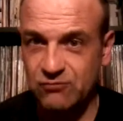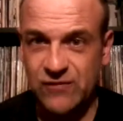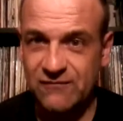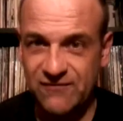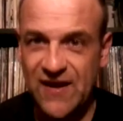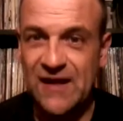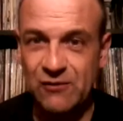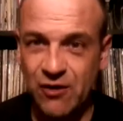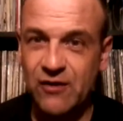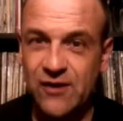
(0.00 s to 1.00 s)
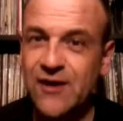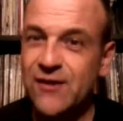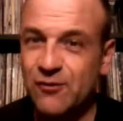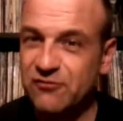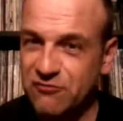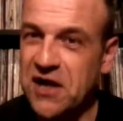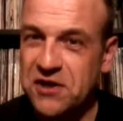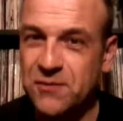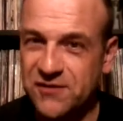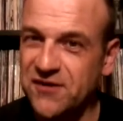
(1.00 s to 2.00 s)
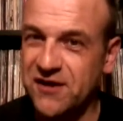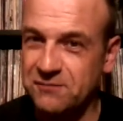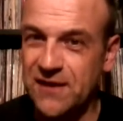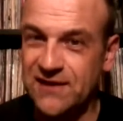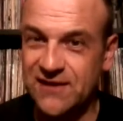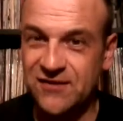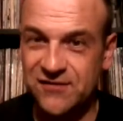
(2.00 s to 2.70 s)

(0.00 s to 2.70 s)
they're as random as I can make it,